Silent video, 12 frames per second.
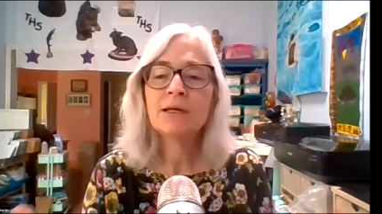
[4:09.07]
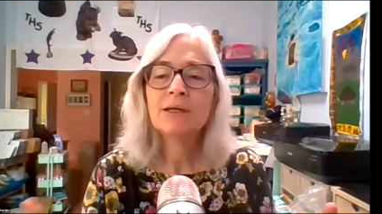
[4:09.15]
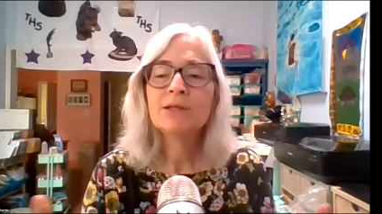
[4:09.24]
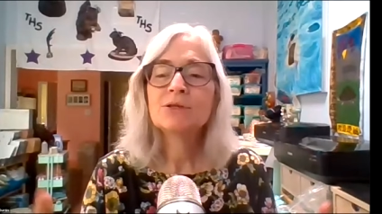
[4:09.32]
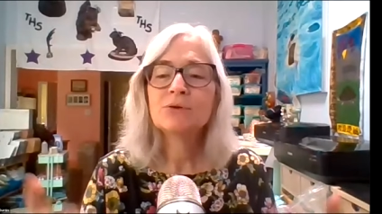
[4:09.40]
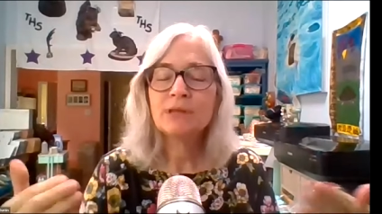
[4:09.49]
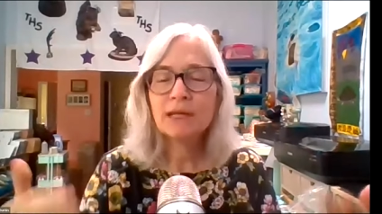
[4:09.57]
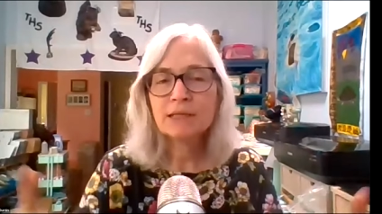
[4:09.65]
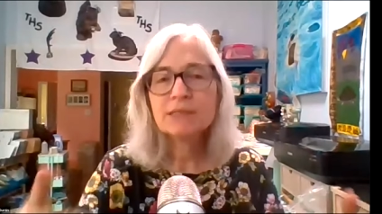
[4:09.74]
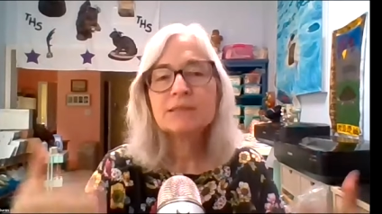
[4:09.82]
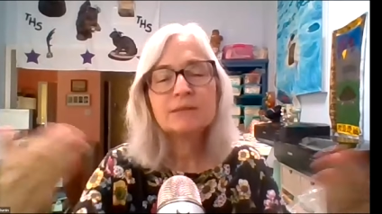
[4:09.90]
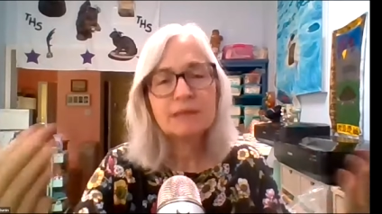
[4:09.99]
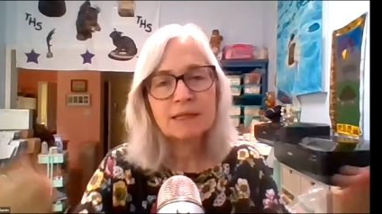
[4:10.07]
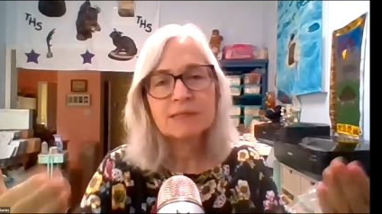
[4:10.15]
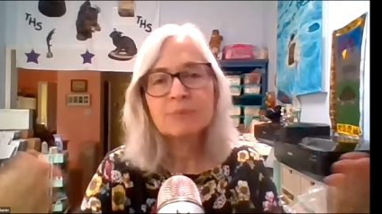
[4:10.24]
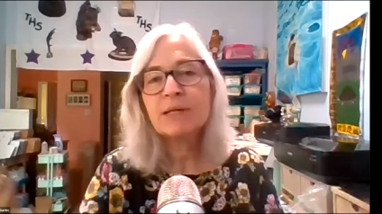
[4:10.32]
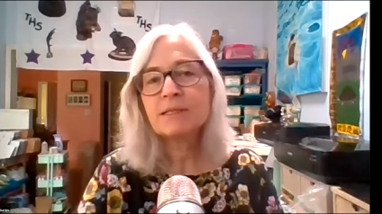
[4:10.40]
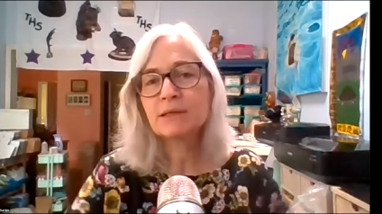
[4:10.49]
So that's that's
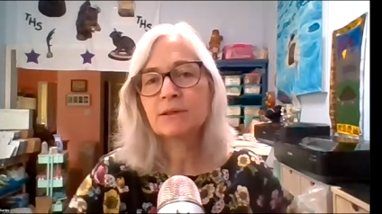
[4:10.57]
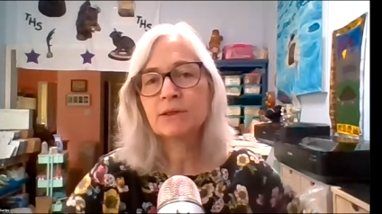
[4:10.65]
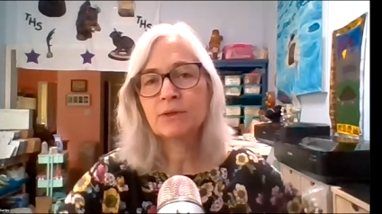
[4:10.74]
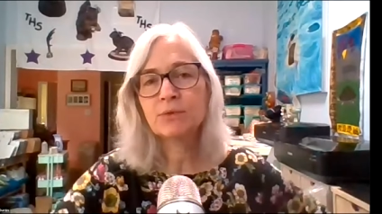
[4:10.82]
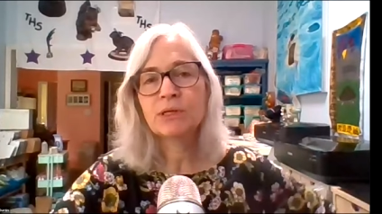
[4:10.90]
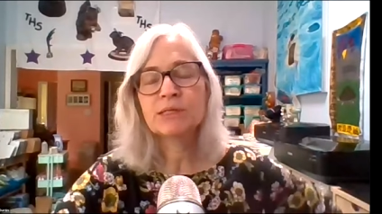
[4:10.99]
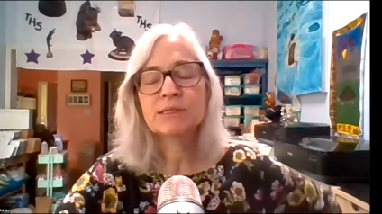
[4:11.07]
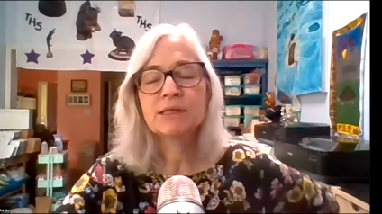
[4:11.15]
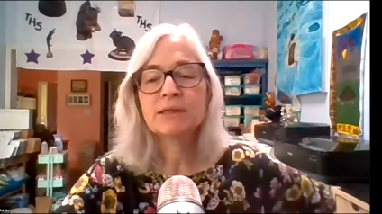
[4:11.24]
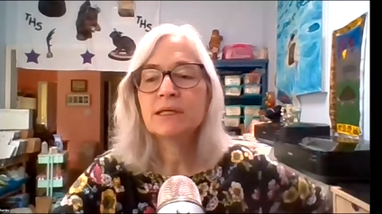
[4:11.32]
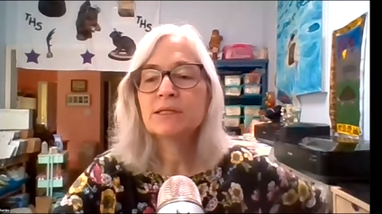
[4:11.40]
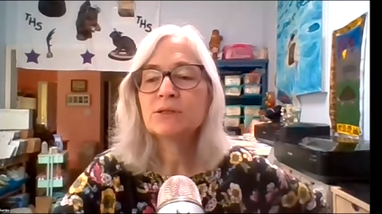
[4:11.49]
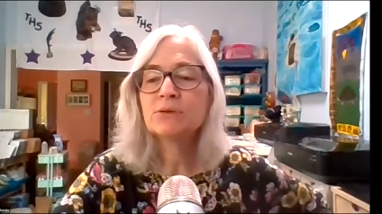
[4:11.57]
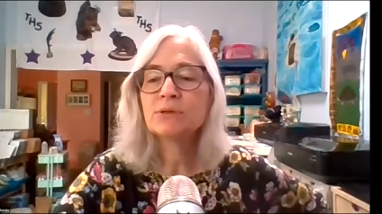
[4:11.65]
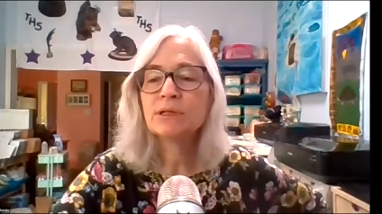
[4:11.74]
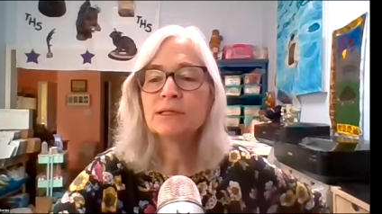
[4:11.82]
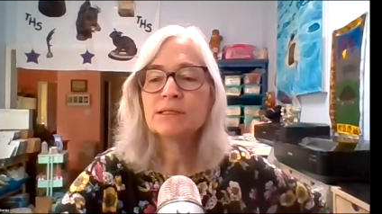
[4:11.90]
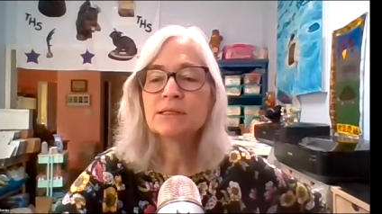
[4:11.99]
basically the reason that they do
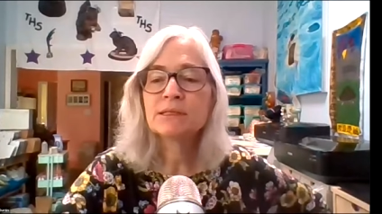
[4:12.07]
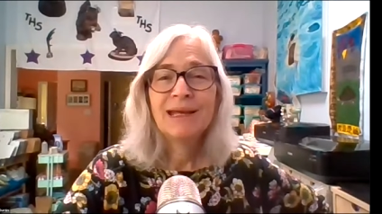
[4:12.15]
this.